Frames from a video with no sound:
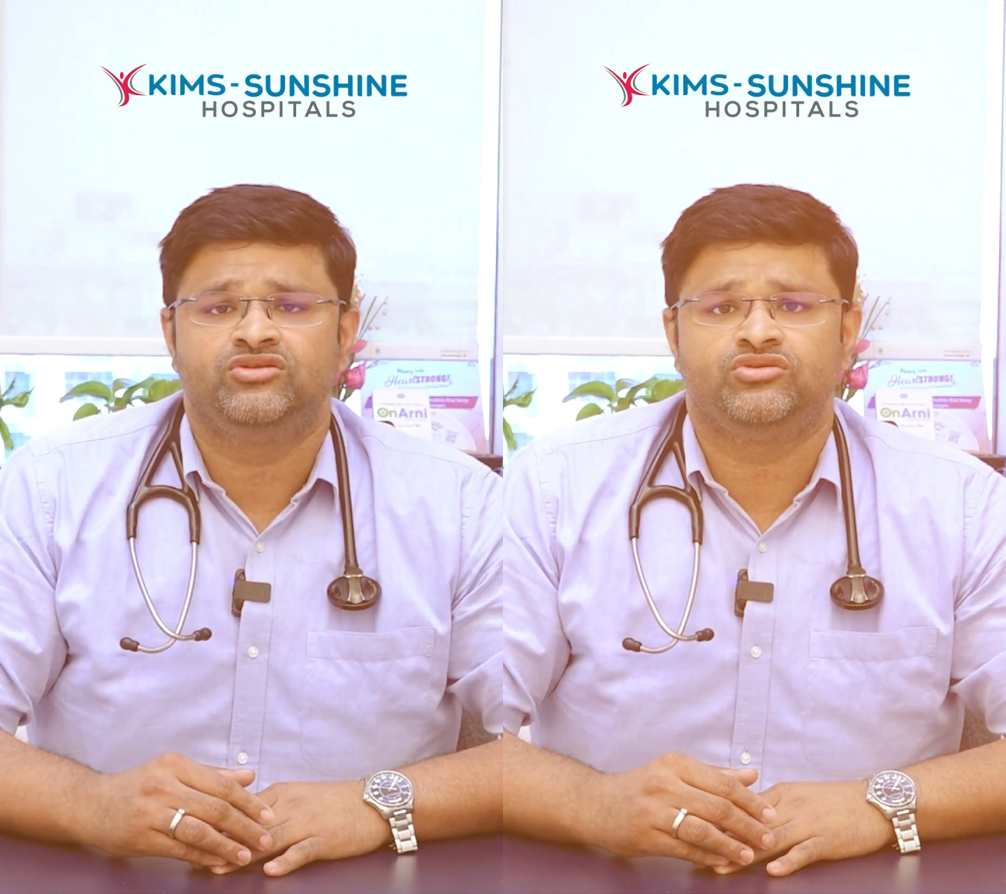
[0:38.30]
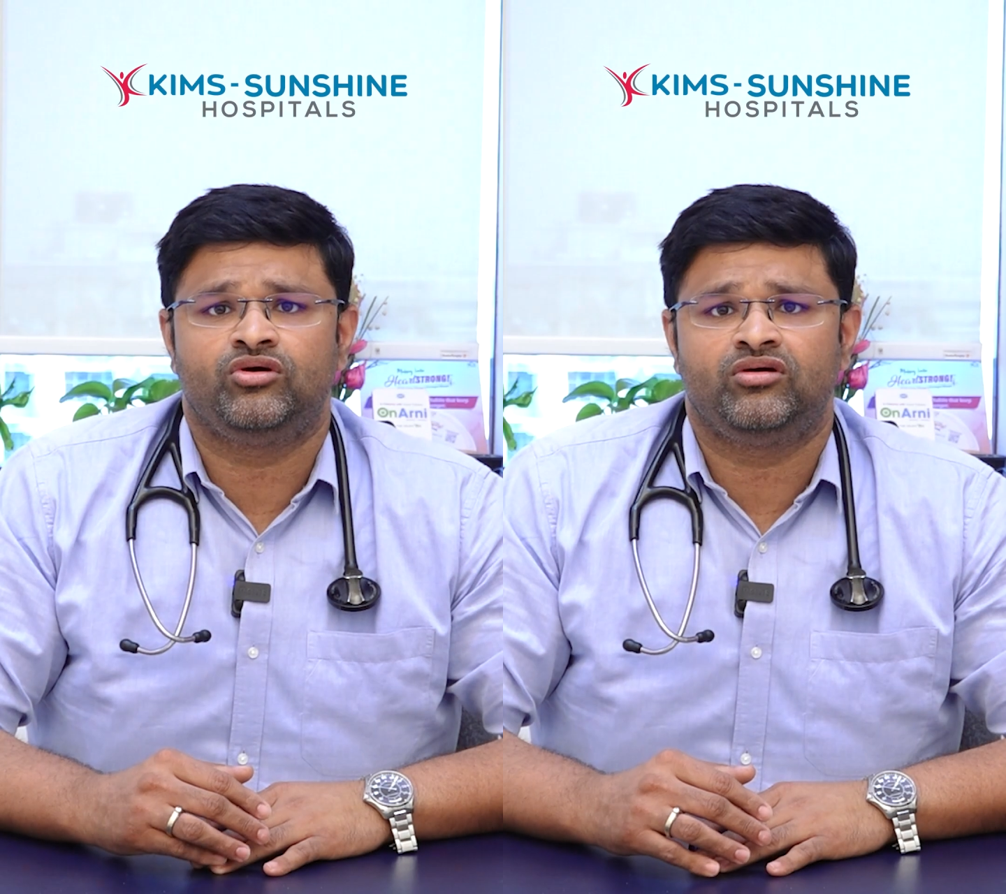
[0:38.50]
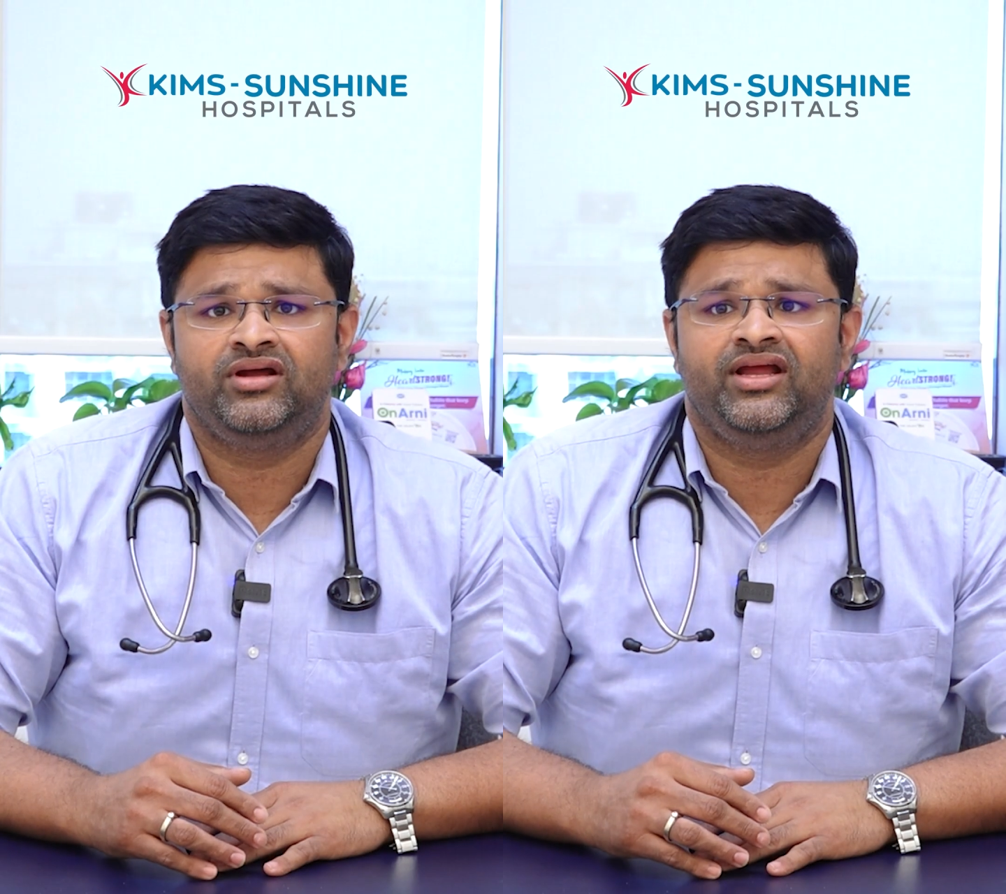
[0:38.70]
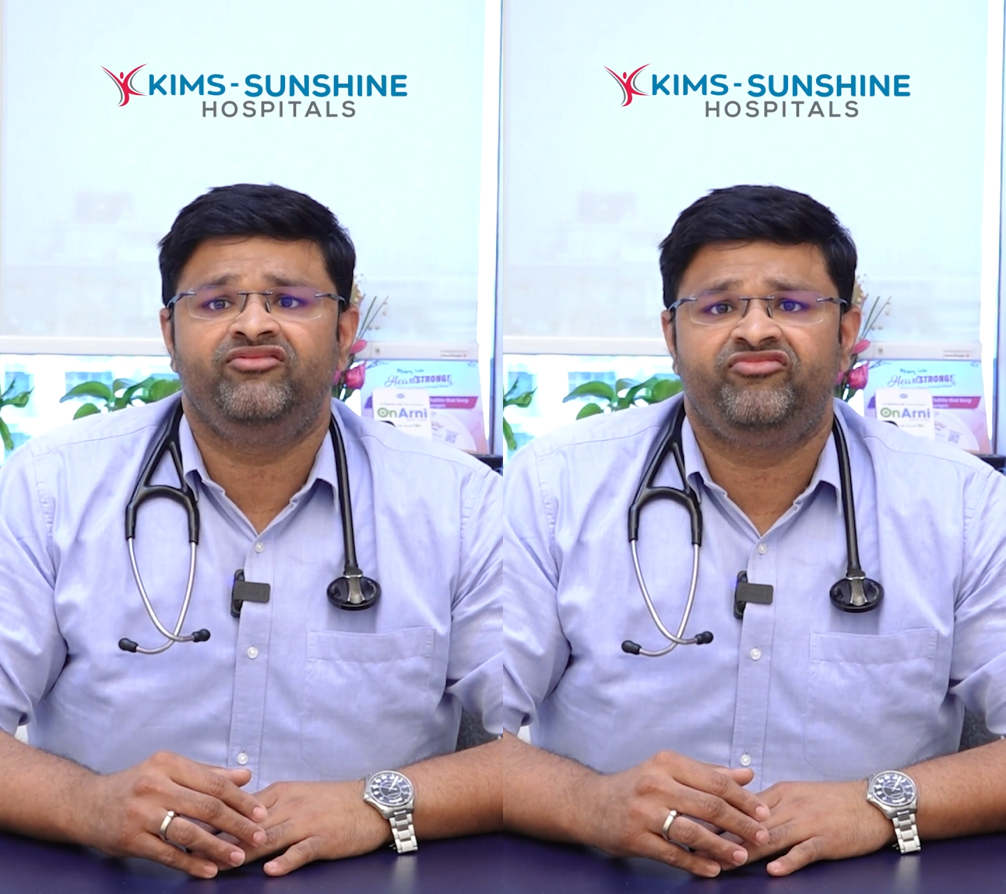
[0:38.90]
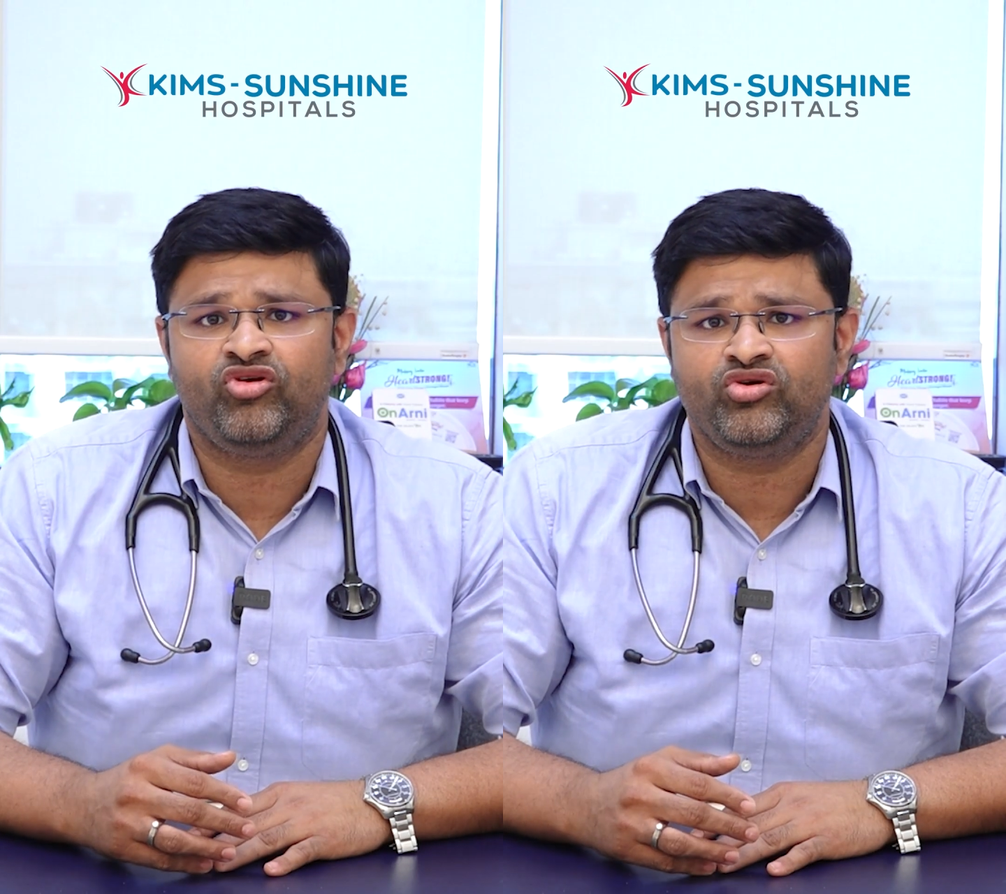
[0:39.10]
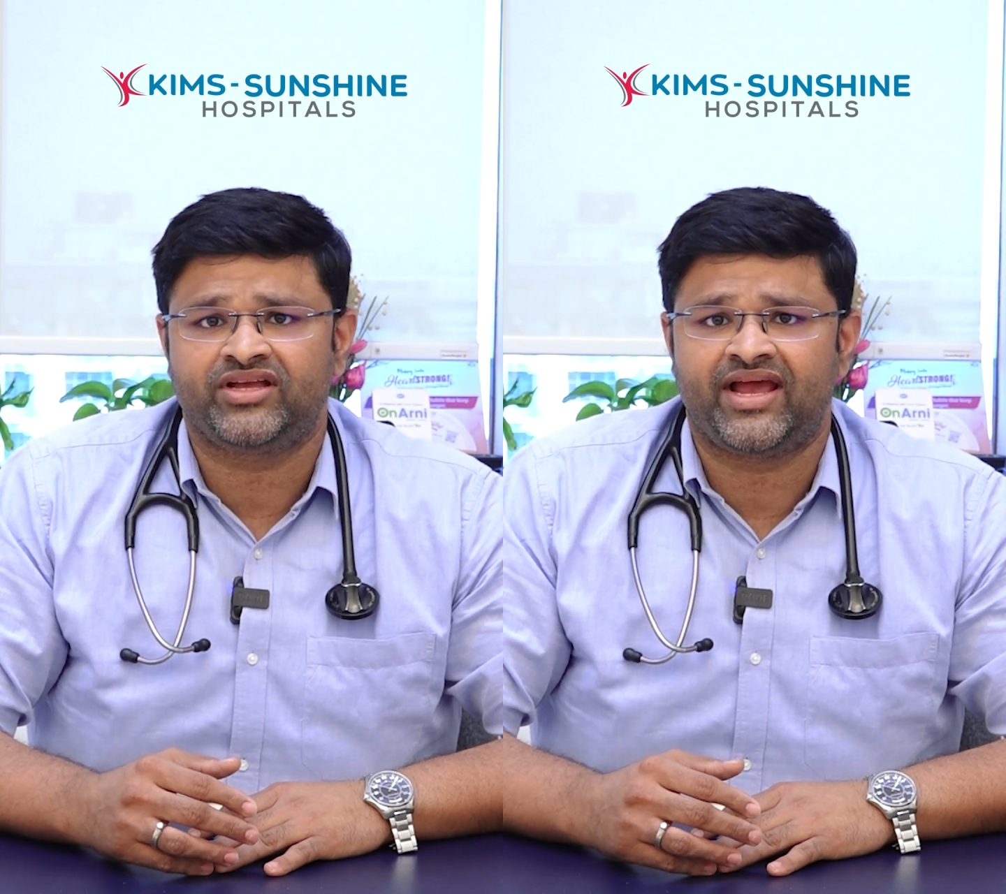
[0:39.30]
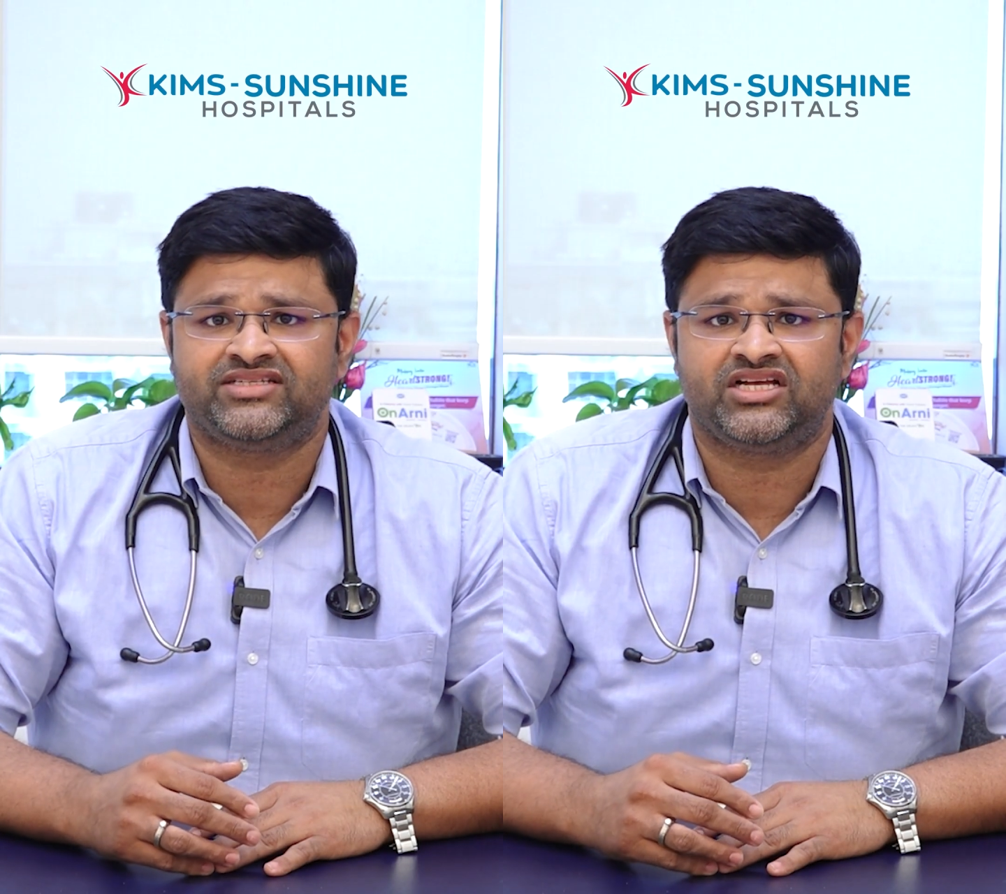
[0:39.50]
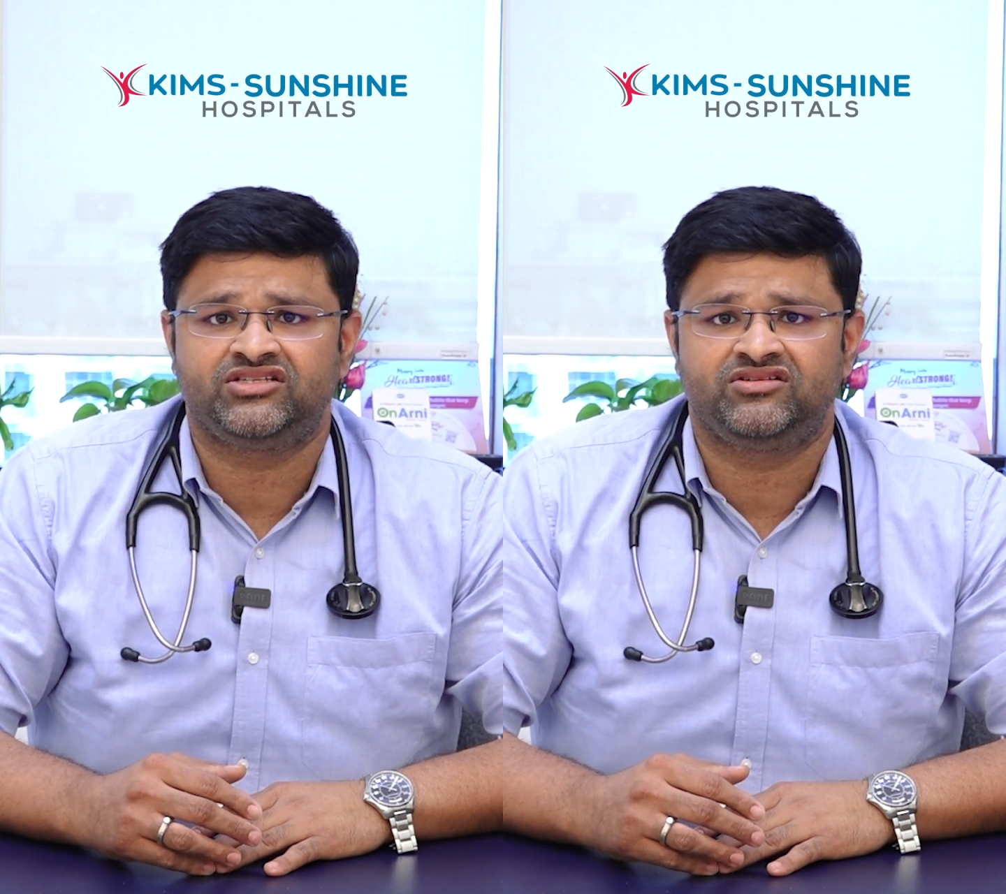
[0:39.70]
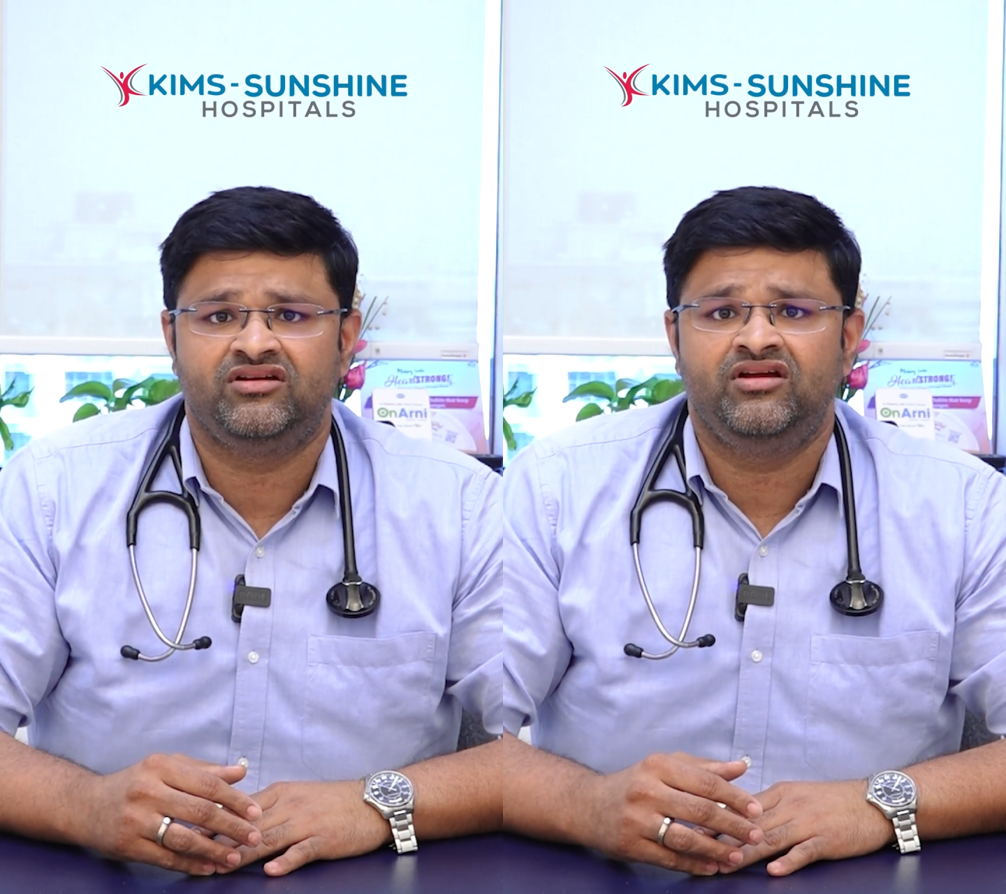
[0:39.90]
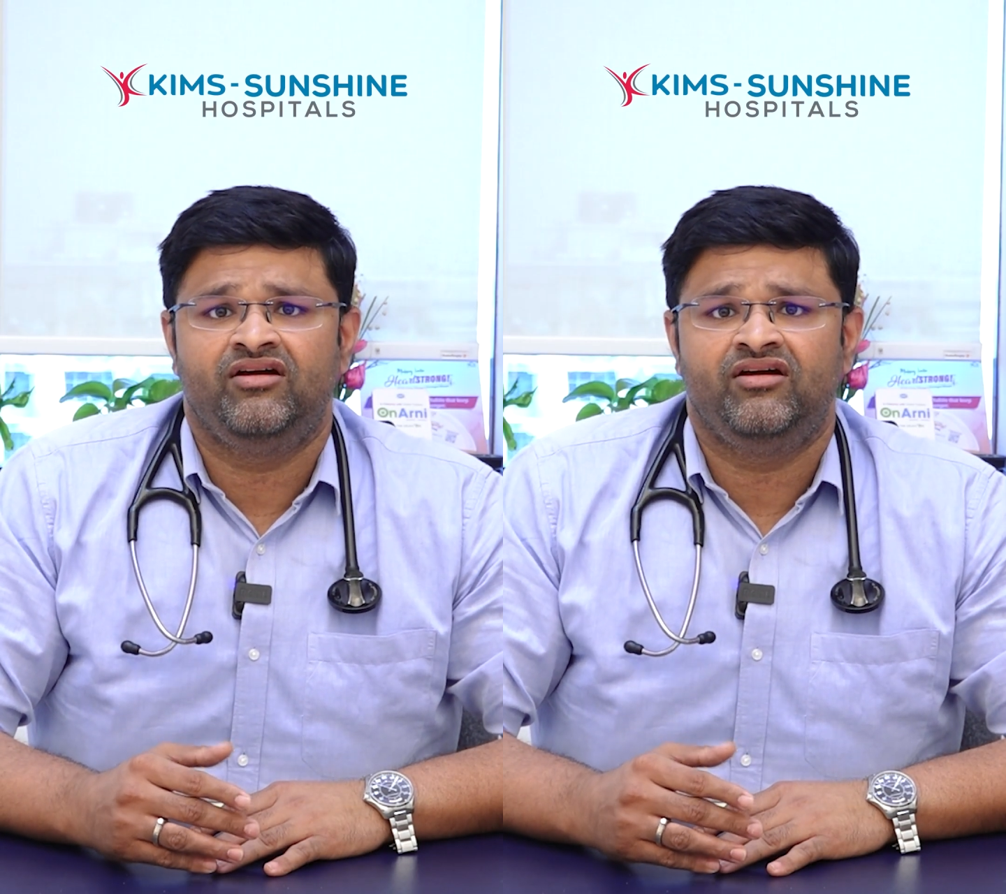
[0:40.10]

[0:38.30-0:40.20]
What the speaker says: So in flu cases,